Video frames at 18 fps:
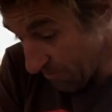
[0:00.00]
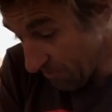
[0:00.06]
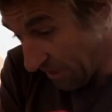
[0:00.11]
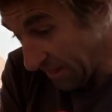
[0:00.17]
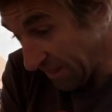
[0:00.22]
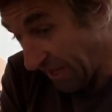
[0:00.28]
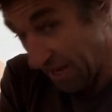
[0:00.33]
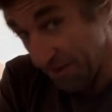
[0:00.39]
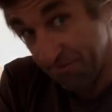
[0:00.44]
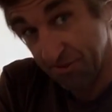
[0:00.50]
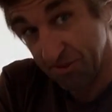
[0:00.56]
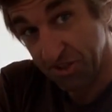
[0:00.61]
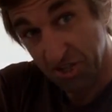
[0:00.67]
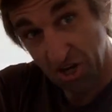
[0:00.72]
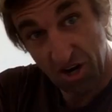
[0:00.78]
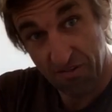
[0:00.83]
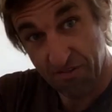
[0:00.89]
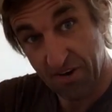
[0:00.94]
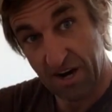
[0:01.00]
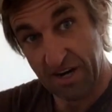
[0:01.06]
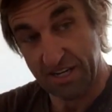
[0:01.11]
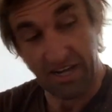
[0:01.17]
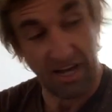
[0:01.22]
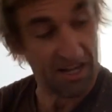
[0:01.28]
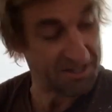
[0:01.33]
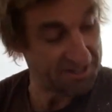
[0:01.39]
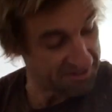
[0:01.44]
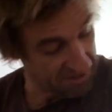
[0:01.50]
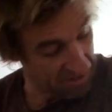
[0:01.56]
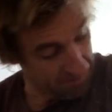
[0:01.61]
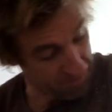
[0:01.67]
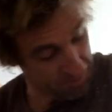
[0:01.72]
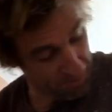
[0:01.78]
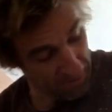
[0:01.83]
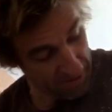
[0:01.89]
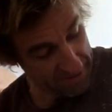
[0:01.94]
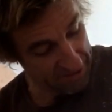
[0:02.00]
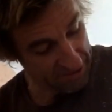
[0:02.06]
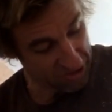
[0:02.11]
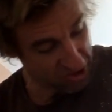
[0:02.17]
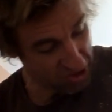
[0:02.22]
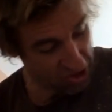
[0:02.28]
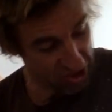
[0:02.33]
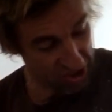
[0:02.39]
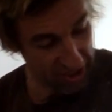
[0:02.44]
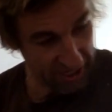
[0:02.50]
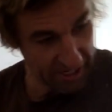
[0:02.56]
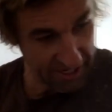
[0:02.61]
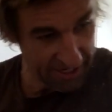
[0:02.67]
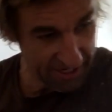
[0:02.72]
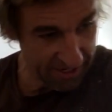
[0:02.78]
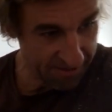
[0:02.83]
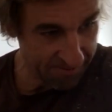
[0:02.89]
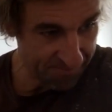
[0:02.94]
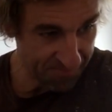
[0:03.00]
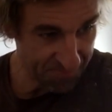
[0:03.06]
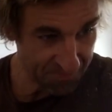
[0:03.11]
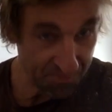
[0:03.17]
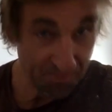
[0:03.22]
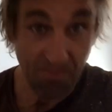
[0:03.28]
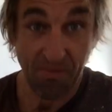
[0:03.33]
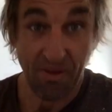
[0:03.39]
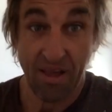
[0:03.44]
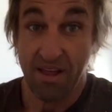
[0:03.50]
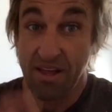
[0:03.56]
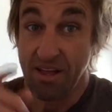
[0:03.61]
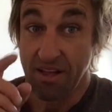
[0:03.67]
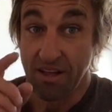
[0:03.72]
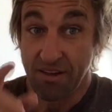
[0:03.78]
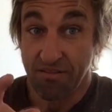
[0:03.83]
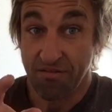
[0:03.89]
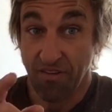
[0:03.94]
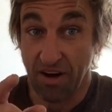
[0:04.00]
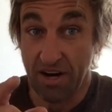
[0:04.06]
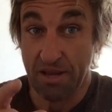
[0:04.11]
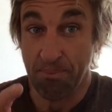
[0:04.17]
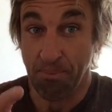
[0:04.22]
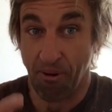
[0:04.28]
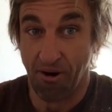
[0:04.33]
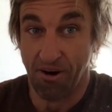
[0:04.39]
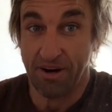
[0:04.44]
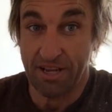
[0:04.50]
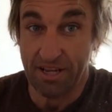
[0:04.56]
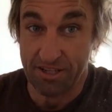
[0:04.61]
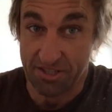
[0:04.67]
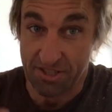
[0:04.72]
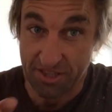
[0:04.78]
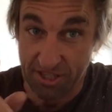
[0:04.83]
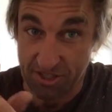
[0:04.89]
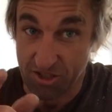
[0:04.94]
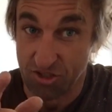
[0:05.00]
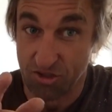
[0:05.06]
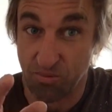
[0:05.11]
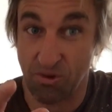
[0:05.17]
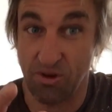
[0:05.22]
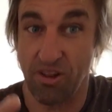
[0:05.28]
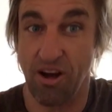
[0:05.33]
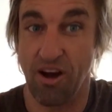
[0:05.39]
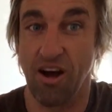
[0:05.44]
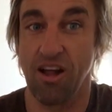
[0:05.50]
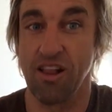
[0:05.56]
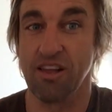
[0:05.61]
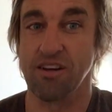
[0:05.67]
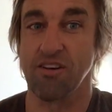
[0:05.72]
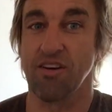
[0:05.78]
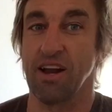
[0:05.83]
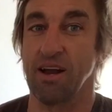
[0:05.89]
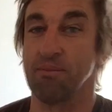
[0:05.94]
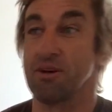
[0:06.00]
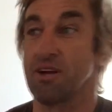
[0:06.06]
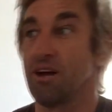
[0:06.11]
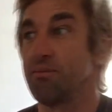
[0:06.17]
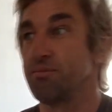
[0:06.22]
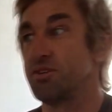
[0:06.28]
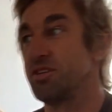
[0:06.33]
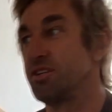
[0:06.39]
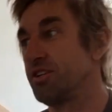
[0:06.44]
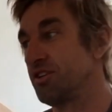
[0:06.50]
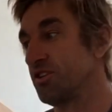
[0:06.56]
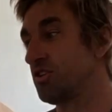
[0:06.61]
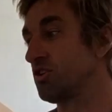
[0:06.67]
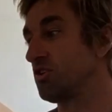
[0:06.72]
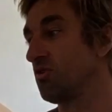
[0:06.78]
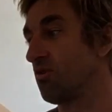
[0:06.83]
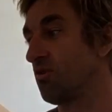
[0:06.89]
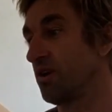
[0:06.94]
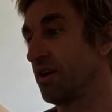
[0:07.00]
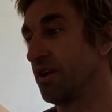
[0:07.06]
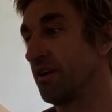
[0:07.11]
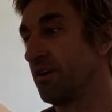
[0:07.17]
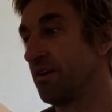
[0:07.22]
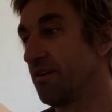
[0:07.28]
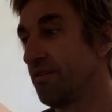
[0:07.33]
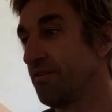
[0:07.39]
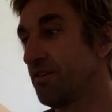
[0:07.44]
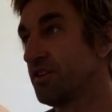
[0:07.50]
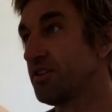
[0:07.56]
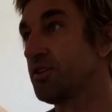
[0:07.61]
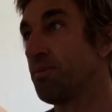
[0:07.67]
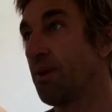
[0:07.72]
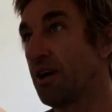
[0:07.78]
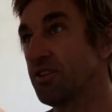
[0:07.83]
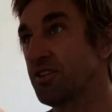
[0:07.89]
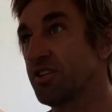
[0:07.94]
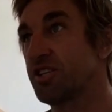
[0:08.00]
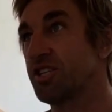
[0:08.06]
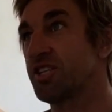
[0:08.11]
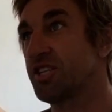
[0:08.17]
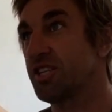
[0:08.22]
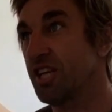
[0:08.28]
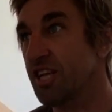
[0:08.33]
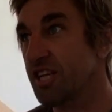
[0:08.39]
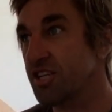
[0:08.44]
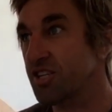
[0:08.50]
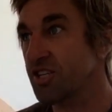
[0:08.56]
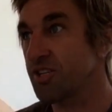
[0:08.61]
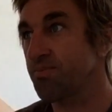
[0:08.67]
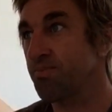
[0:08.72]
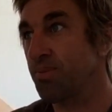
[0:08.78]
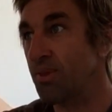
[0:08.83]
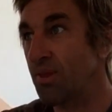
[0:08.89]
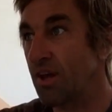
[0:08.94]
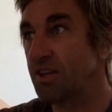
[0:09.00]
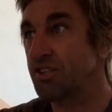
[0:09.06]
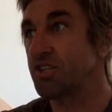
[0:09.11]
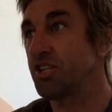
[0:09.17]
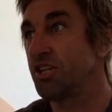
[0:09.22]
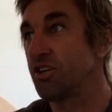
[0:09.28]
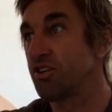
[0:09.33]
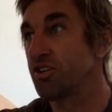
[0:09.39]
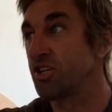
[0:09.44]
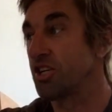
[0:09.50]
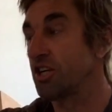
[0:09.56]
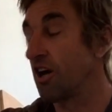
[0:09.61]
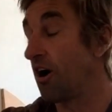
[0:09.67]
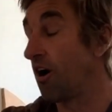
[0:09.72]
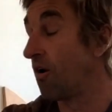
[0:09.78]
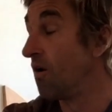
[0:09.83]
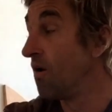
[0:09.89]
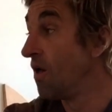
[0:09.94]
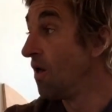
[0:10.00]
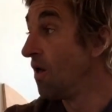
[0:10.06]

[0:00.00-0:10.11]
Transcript: My life was over. I'd gotten dumped by this chick Funny part is, this is where the hologram comes into the story. This is about six plus years ago.